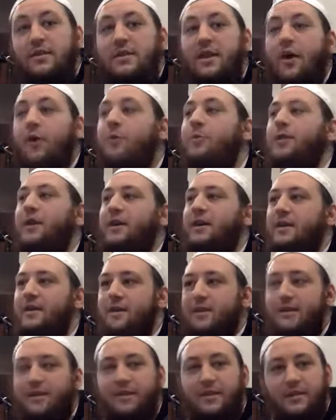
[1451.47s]
is the owner.
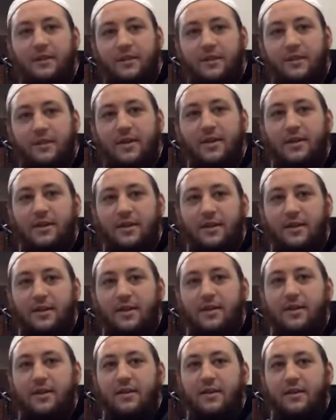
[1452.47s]

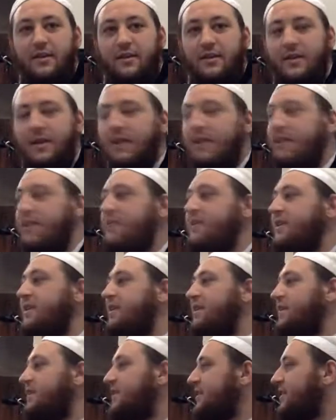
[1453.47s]
And it
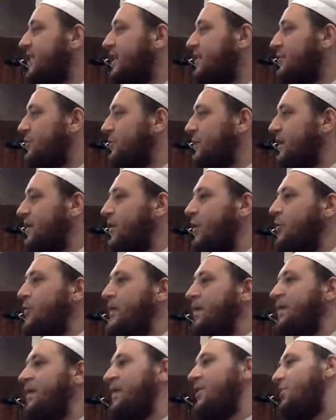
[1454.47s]
doesn't necessitate to be an
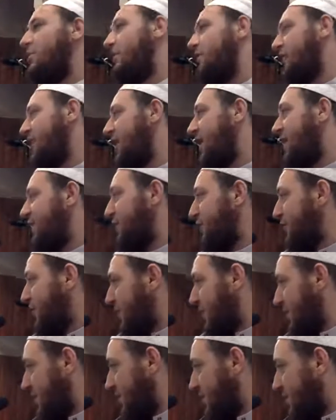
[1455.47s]
owner that you are a king of
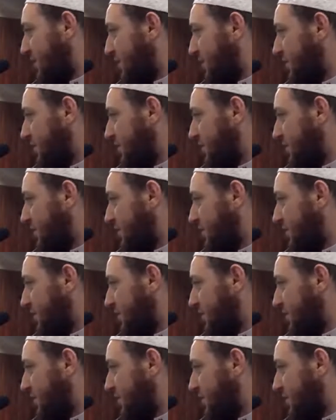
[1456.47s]
everything.